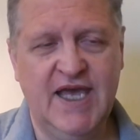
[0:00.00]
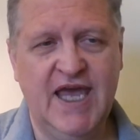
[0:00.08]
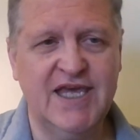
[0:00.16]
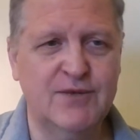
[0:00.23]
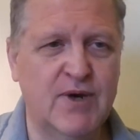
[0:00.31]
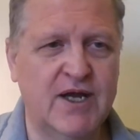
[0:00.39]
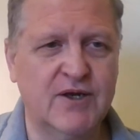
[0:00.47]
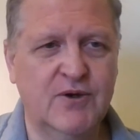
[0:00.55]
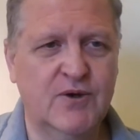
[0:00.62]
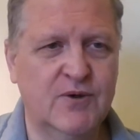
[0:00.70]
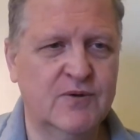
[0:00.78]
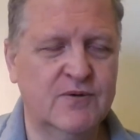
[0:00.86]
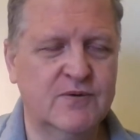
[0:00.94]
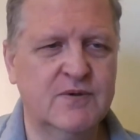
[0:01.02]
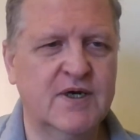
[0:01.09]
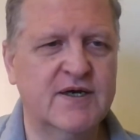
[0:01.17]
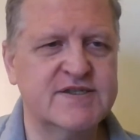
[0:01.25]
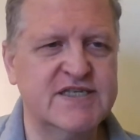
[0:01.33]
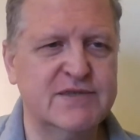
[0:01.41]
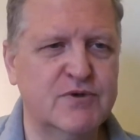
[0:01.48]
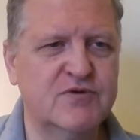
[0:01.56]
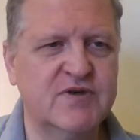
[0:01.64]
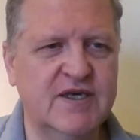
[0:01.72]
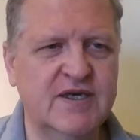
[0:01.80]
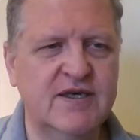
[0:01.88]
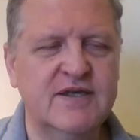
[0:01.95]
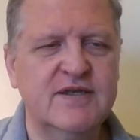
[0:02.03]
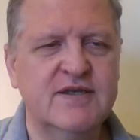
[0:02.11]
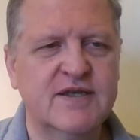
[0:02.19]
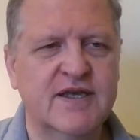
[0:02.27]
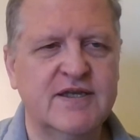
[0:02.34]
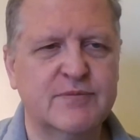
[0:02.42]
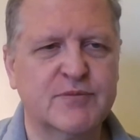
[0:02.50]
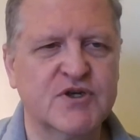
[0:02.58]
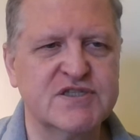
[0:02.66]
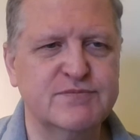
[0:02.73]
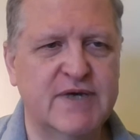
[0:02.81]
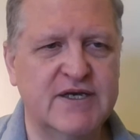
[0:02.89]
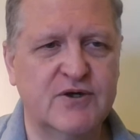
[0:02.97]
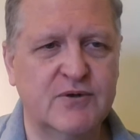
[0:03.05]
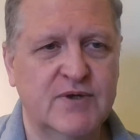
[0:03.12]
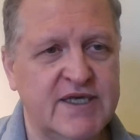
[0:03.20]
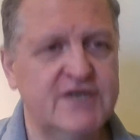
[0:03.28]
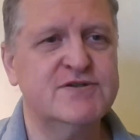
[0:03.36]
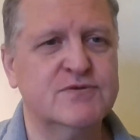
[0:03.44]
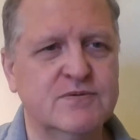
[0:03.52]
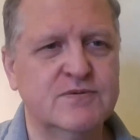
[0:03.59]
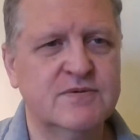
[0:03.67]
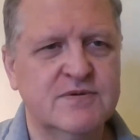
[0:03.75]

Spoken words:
hey, you want to go see a movie? And the person might go, isso.